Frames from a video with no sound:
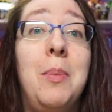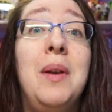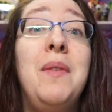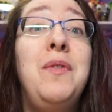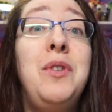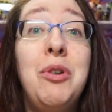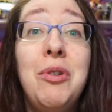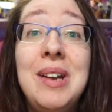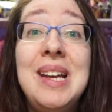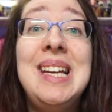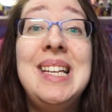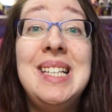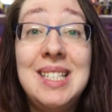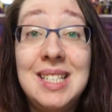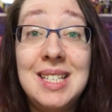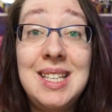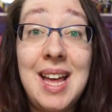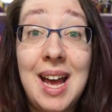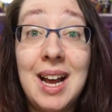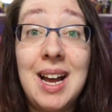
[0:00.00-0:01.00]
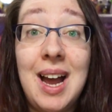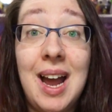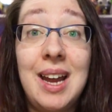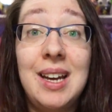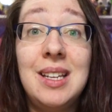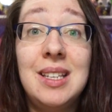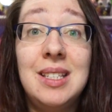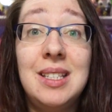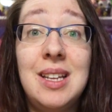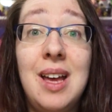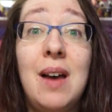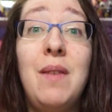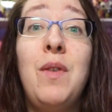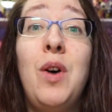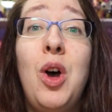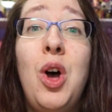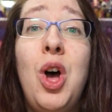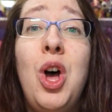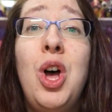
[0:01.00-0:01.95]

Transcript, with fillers: But if you're into that kind of stuff,